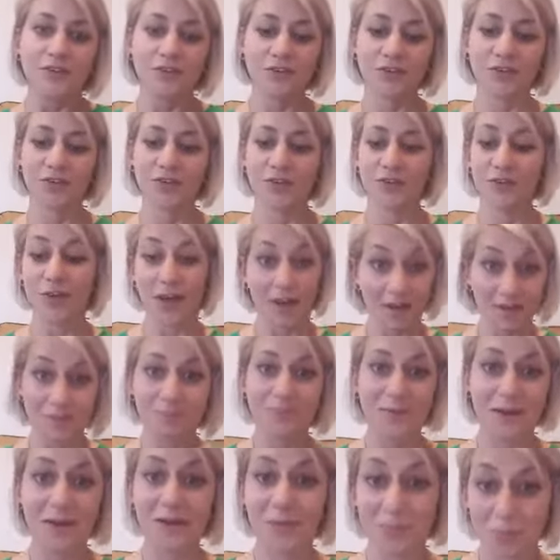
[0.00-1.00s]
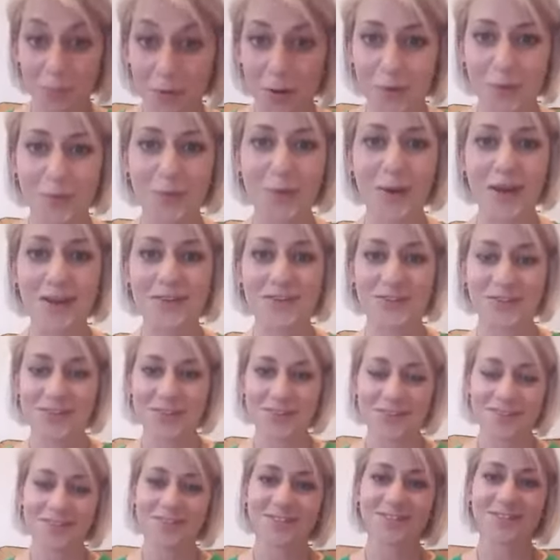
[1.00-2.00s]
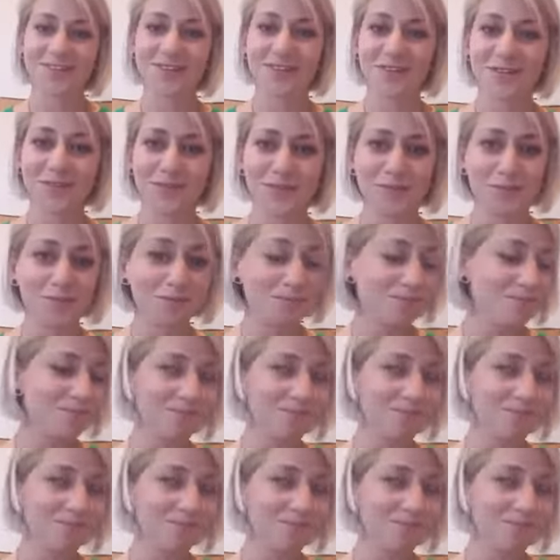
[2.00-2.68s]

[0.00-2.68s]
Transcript: and being a broke waitress, to